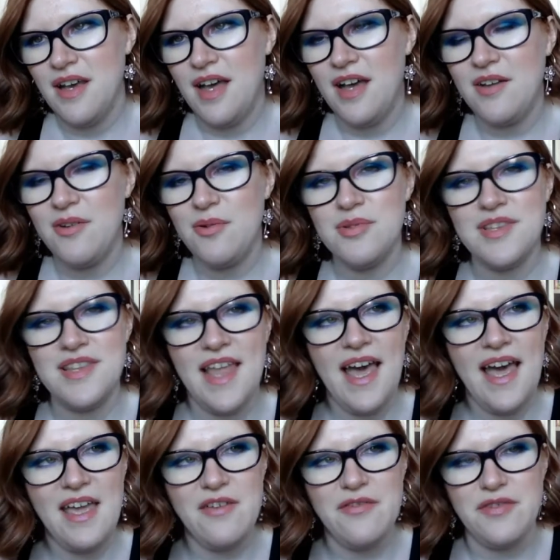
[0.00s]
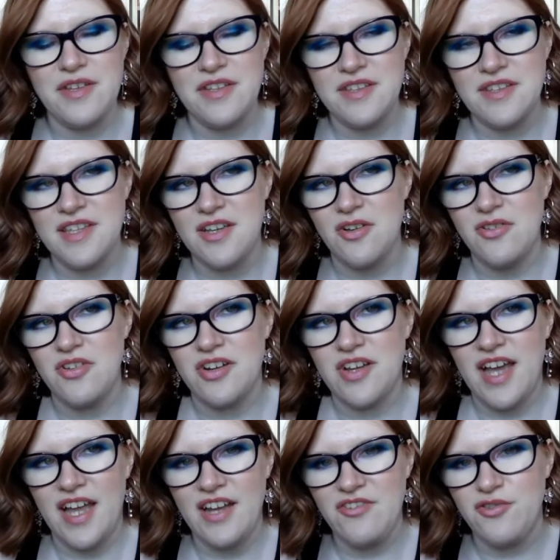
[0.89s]
good life in the other
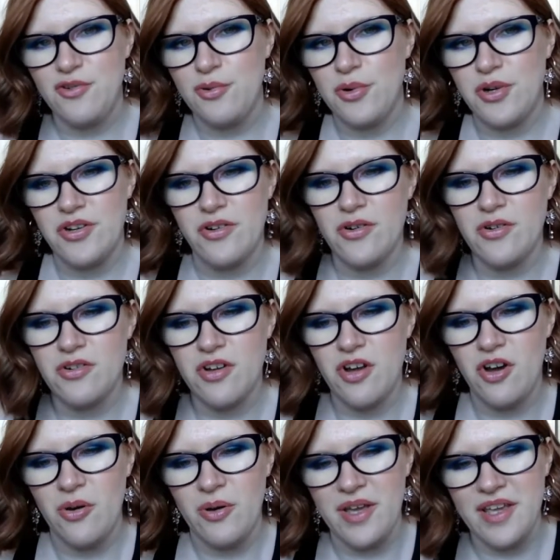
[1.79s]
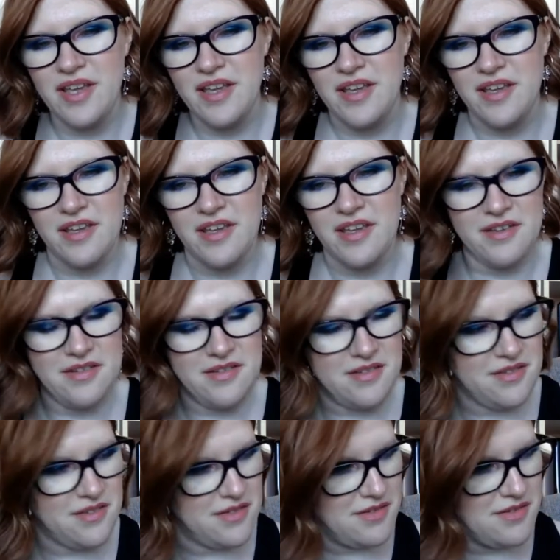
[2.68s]
country where you're going,
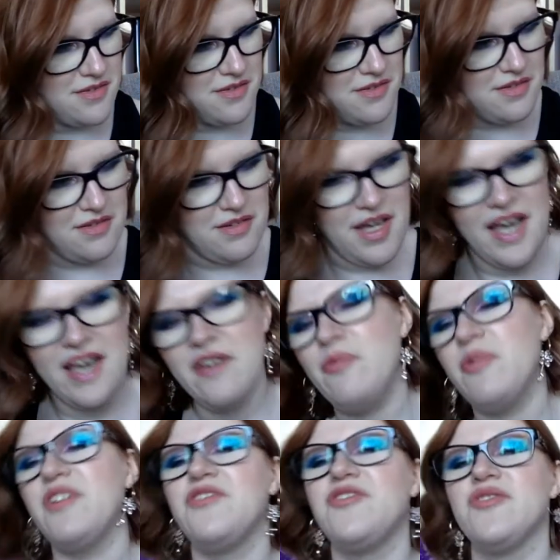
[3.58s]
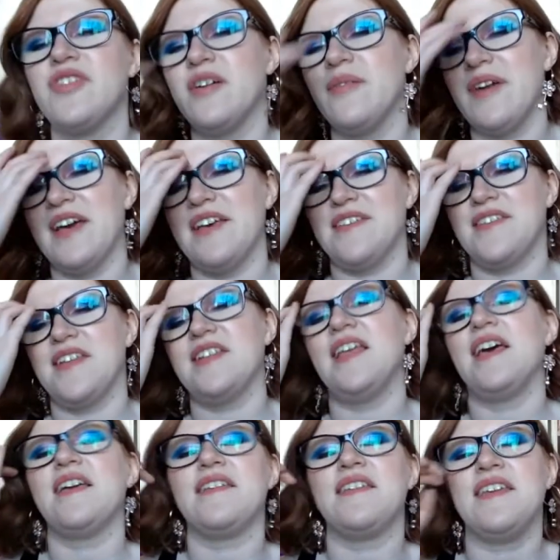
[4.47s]
I wish you the best. And
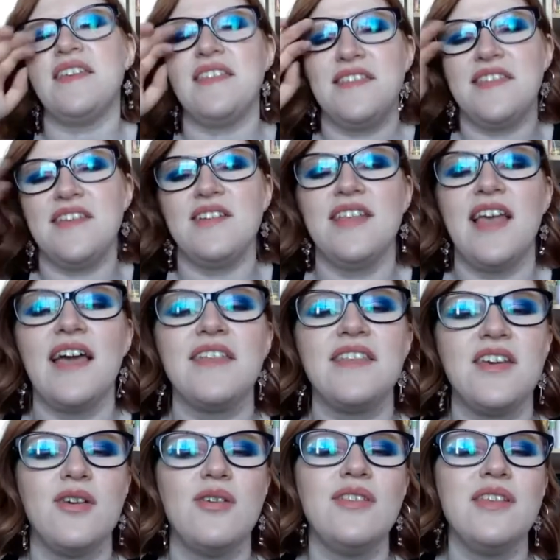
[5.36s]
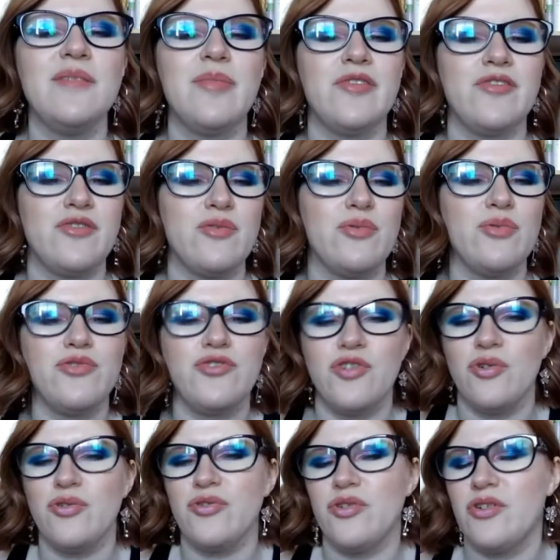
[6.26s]
like he's the only person who
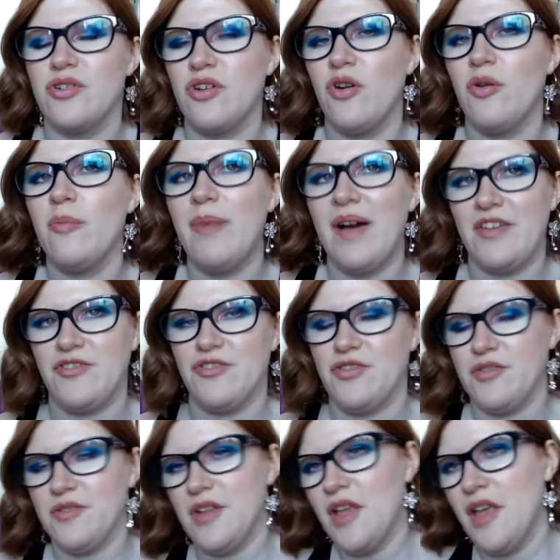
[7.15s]
shows her compassion.